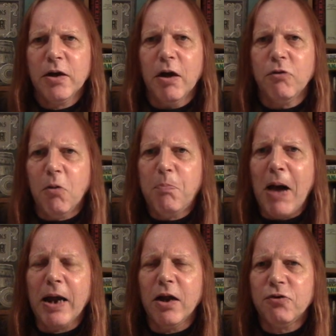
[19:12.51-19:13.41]
you know, your
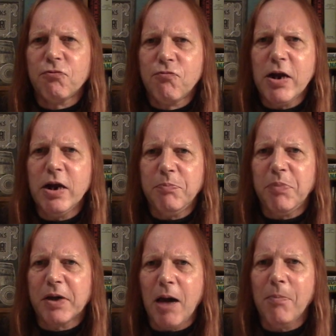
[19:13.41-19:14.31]
palate has really
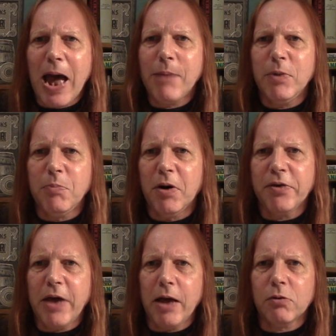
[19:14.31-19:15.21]
become hammered by
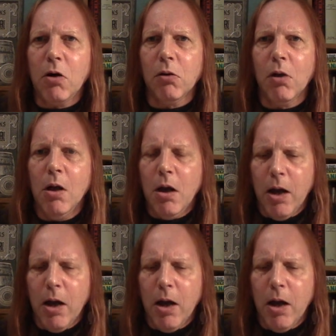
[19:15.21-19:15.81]
the alcohol,